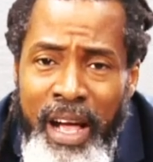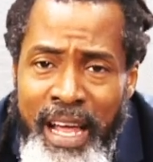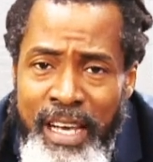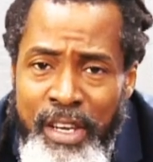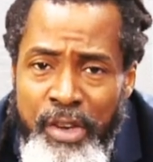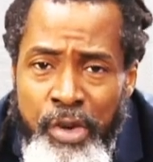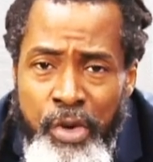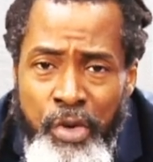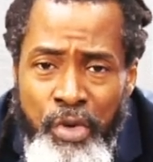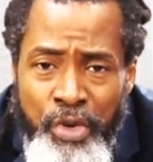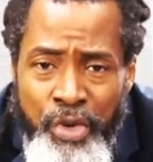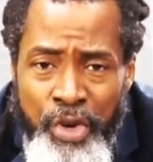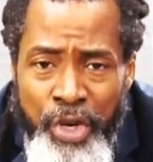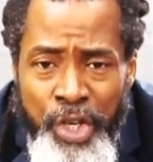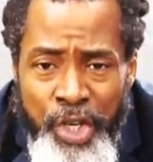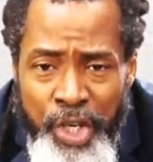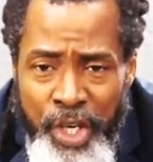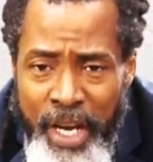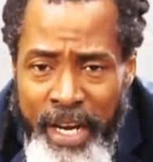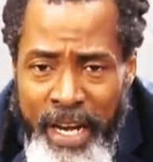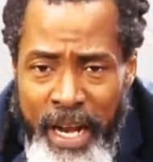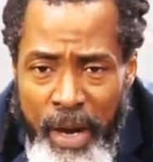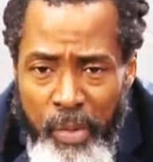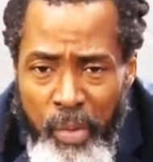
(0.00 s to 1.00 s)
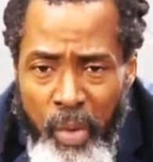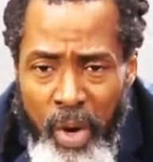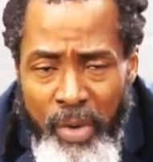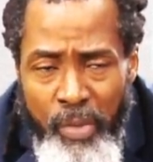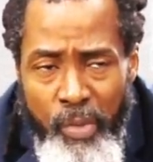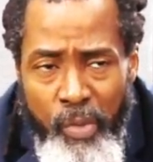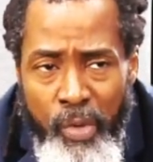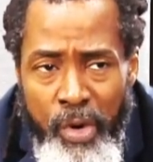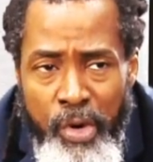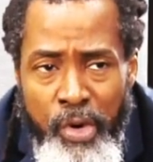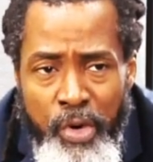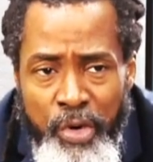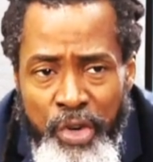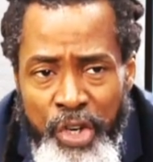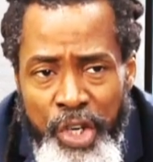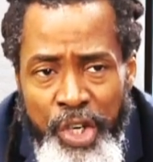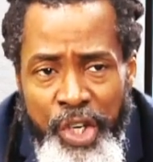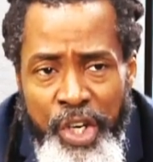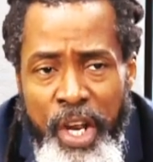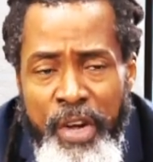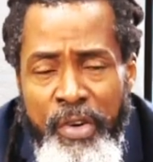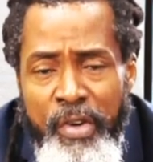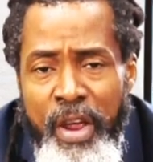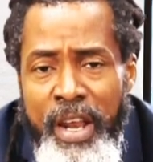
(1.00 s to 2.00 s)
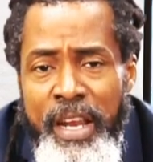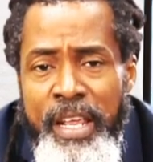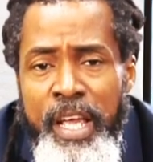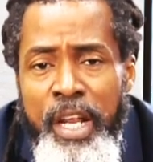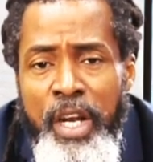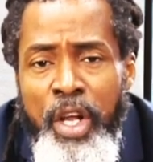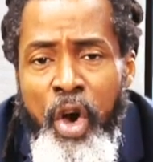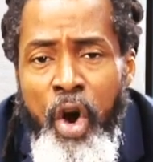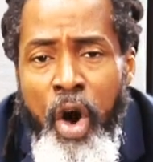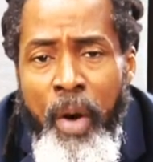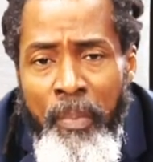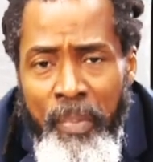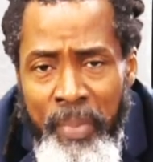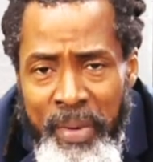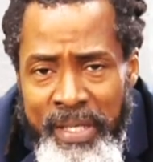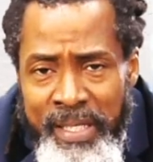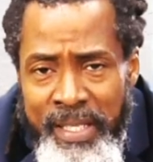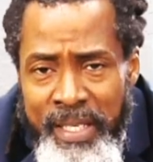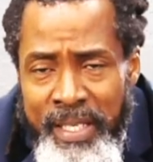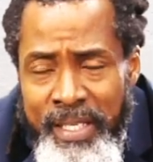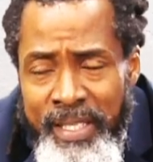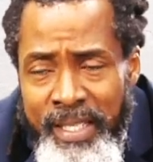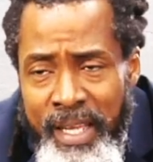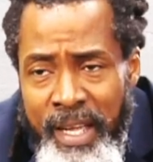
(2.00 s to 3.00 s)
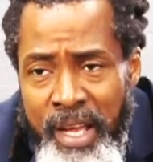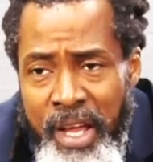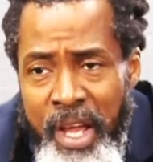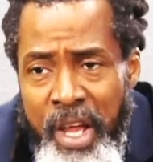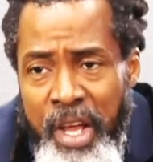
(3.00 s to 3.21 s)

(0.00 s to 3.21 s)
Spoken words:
at nutrition and what nutrition really encompasses,